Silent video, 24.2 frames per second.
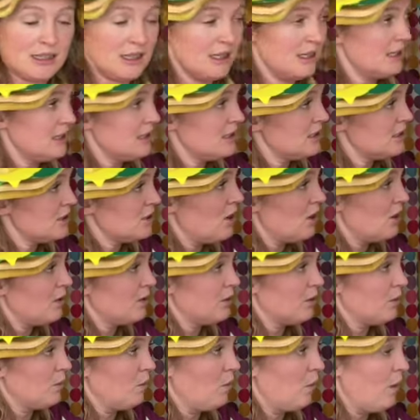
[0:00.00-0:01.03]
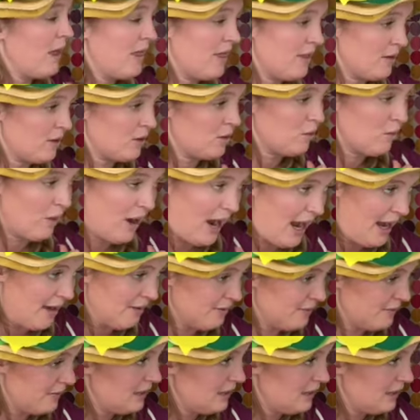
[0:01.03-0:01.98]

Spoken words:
And this is called a weather graph.